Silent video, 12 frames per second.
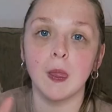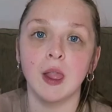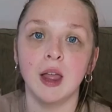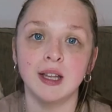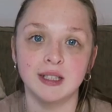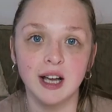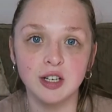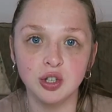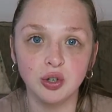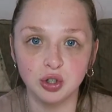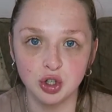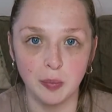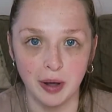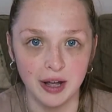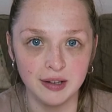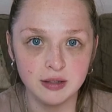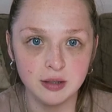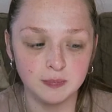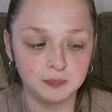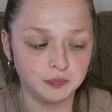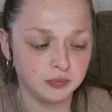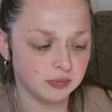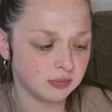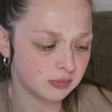It's actually not too bad,
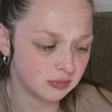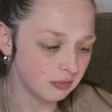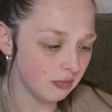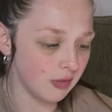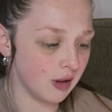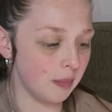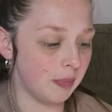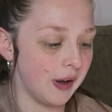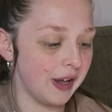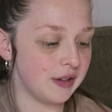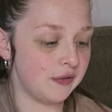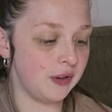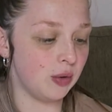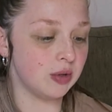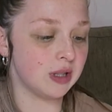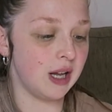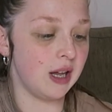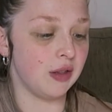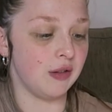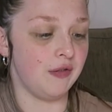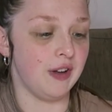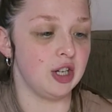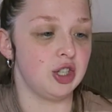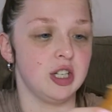but it feels like the
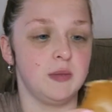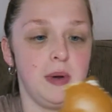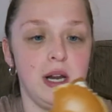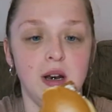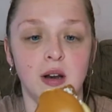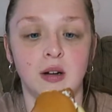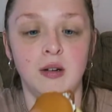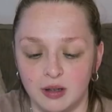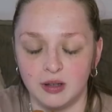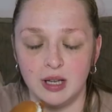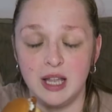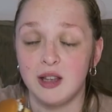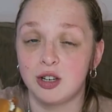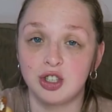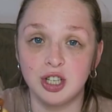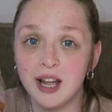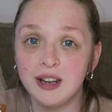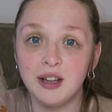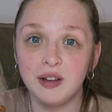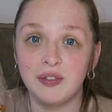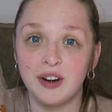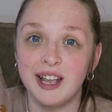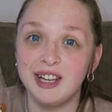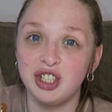fish has been either sitting there for
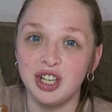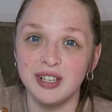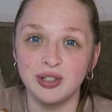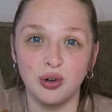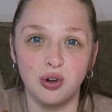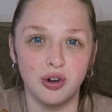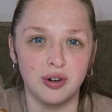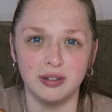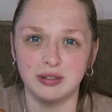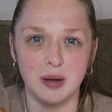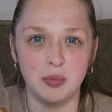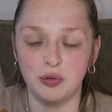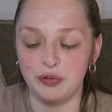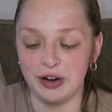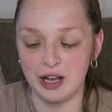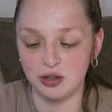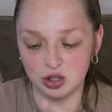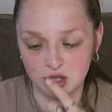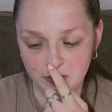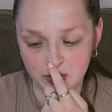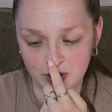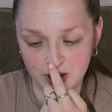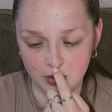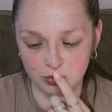ages or double fried or
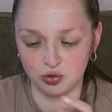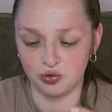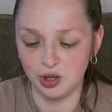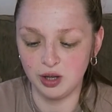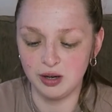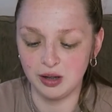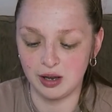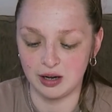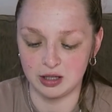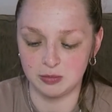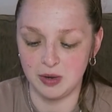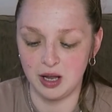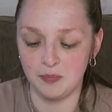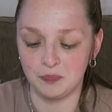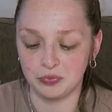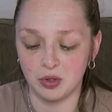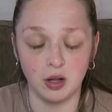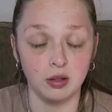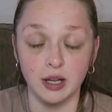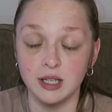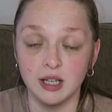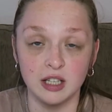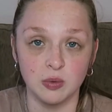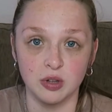something. It was really, really crispy, unless
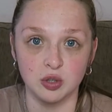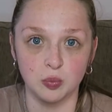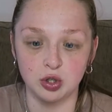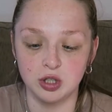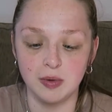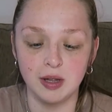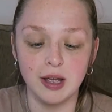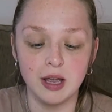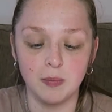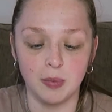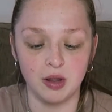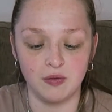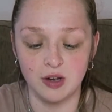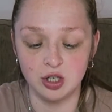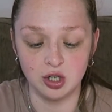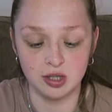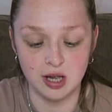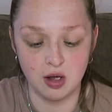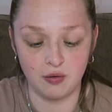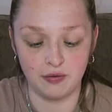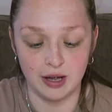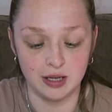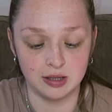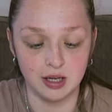that's what they're supposed to be like, but the fish itself
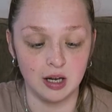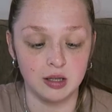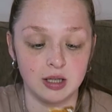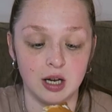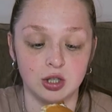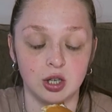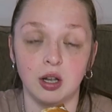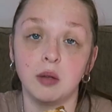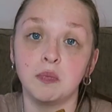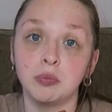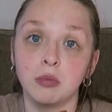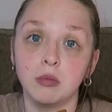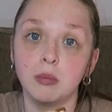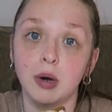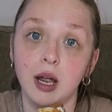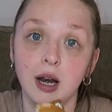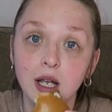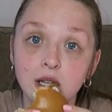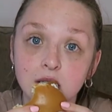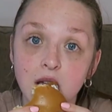inside is actually pretty nice.